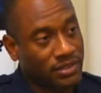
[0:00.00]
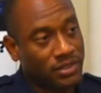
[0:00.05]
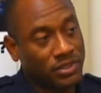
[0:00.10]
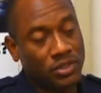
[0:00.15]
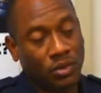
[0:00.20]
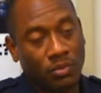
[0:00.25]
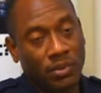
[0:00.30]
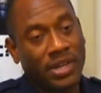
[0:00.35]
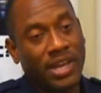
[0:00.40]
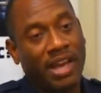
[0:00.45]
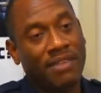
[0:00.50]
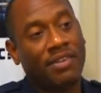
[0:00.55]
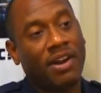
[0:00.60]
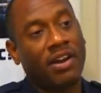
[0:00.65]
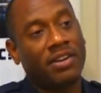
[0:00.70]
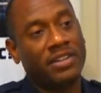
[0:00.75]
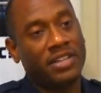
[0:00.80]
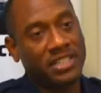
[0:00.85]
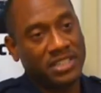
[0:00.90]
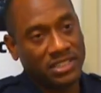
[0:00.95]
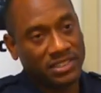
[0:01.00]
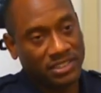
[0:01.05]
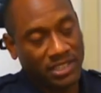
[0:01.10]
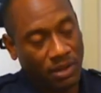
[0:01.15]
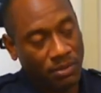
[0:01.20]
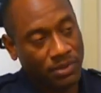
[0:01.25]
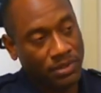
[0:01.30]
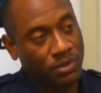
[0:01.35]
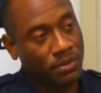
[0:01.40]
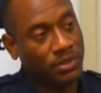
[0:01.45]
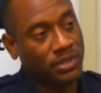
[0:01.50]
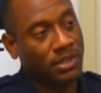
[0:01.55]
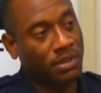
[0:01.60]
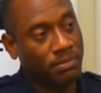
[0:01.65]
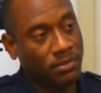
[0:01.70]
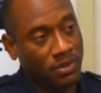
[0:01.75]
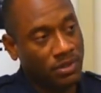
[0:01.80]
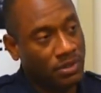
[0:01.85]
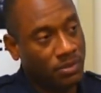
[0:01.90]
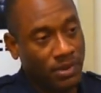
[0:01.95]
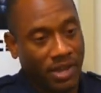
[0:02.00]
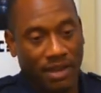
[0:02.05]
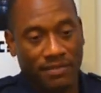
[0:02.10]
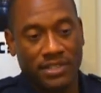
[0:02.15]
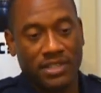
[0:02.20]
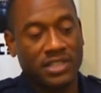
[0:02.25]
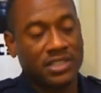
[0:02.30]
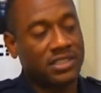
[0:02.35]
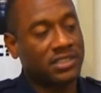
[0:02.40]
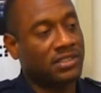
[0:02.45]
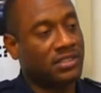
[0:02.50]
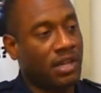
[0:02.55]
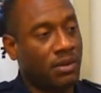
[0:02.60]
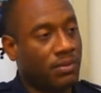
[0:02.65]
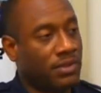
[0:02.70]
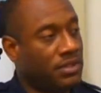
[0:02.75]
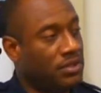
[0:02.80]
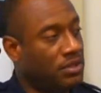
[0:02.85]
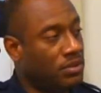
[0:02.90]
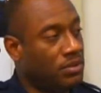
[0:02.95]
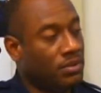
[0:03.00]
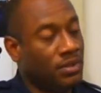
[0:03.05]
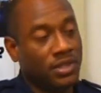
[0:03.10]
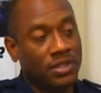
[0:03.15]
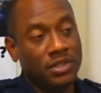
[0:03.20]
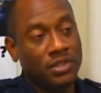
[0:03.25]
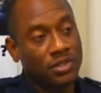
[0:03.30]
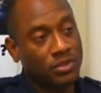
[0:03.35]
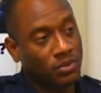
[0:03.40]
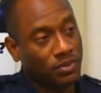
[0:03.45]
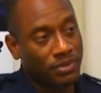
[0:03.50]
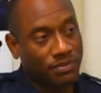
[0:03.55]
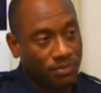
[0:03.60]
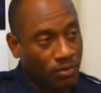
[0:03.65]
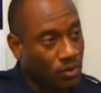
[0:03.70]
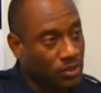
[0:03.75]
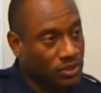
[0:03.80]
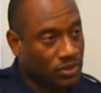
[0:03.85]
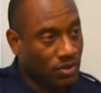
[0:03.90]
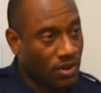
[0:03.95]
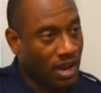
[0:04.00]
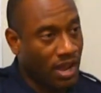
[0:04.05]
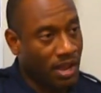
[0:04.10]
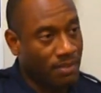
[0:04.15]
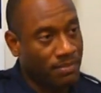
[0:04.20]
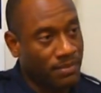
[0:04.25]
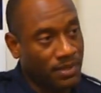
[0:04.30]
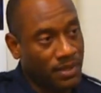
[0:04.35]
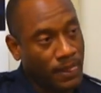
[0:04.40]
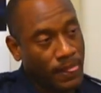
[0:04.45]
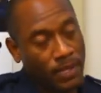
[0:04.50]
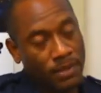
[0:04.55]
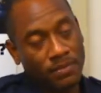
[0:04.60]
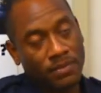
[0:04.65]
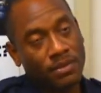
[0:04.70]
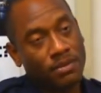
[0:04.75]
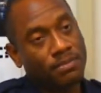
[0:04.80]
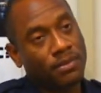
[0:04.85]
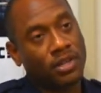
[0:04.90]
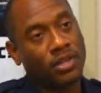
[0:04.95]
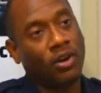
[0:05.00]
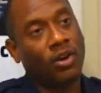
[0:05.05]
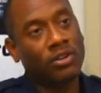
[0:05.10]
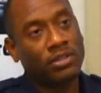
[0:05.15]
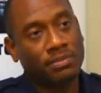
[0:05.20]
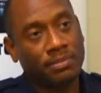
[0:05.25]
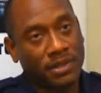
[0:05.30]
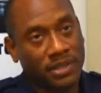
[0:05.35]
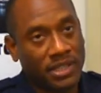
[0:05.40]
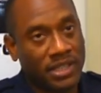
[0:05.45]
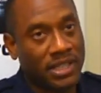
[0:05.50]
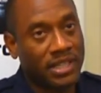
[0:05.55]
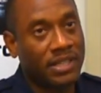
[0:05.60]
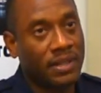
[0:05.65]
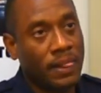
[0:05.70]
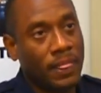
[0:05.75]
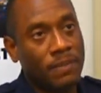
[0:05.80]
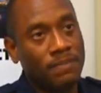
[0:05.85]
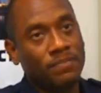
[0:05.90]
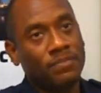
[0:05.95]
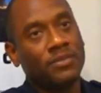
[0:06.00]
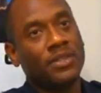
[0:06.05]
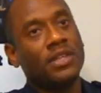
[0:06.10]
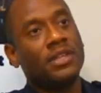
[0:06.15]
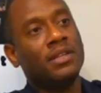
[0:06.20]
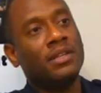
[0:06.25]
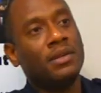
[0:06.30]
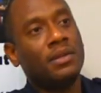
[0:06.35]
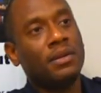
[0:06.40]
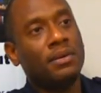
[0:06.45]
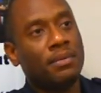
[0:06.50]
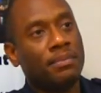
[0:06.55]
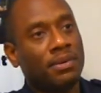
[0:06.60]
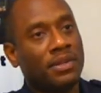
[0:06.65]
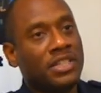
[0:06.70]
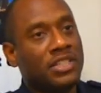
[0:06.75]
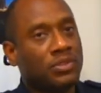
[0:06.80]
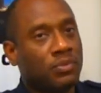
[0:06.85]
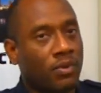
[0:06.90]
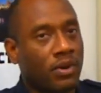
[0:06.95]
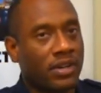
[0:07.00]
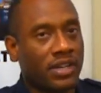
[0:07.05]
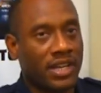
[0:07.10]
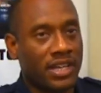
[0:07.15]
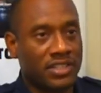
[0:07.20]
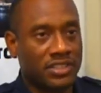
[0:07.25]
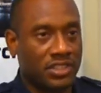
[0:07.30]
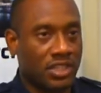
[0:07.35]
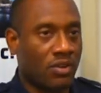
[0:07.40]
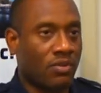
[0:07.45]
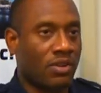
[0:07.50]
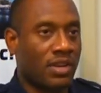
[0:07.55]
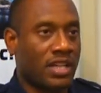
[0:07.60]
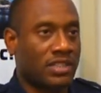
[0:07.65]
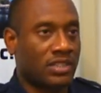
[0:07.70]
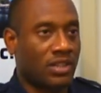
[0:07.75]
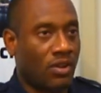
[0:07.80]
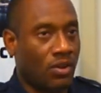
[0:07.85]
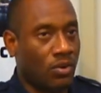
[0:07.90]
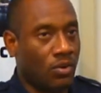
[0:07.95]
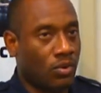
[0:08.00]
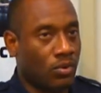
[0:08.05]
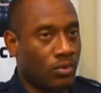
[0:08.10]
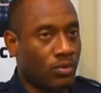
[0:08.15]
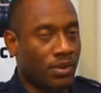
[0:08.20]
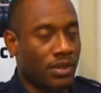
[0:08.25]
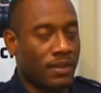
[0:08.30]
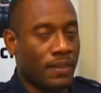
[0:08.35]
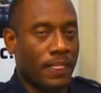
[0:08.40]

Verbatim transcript: So we have our initiatives that we do with the community, we have initiatives that we do to enforce crime. But ultimately, police work in general as a whole